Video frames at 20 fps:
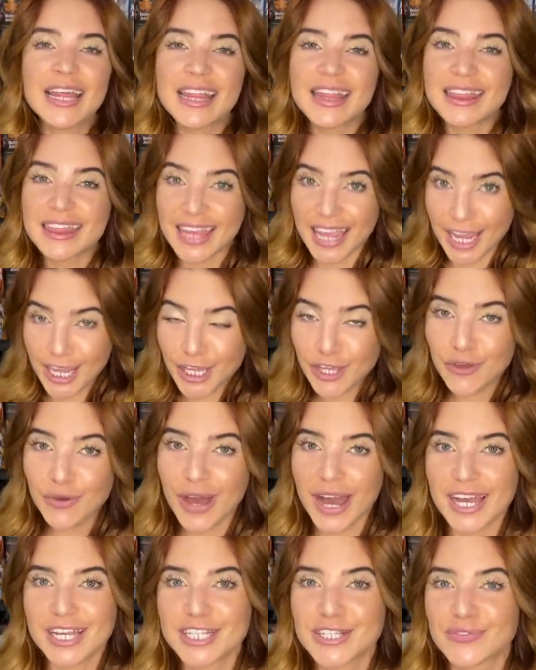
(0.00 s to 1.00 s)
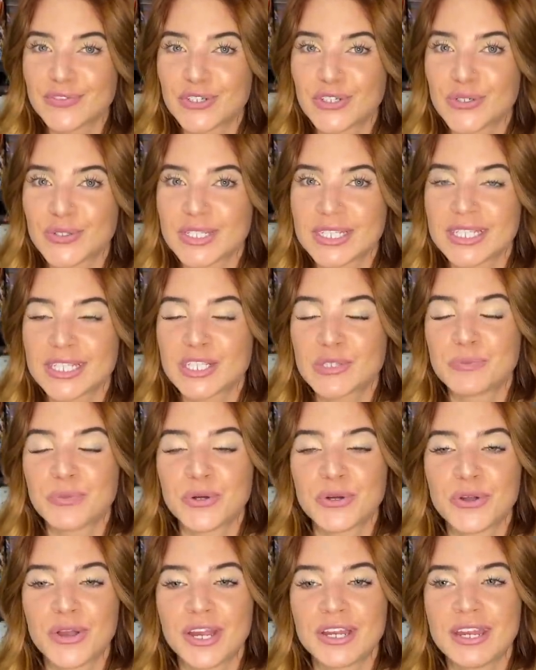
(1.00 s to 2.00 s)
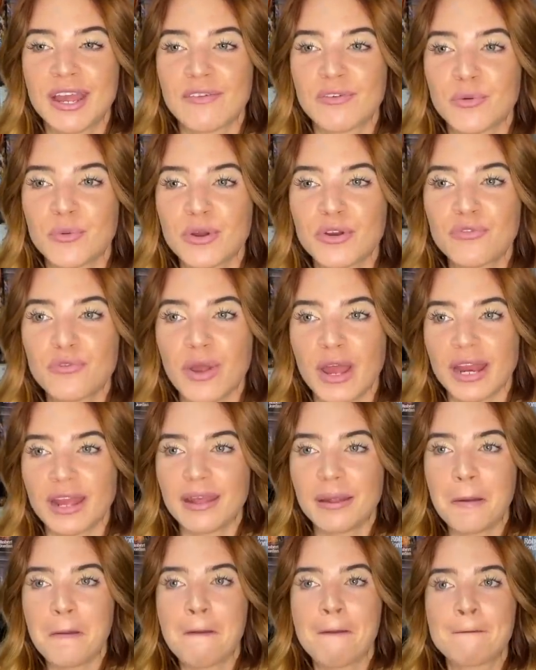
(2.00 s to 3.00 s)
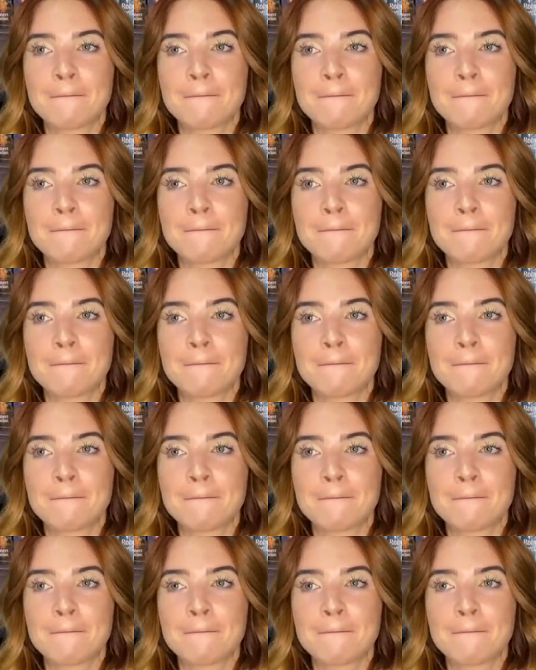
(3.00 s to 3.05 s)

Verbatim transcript: thank you guys for choosing this book or I never would have read it.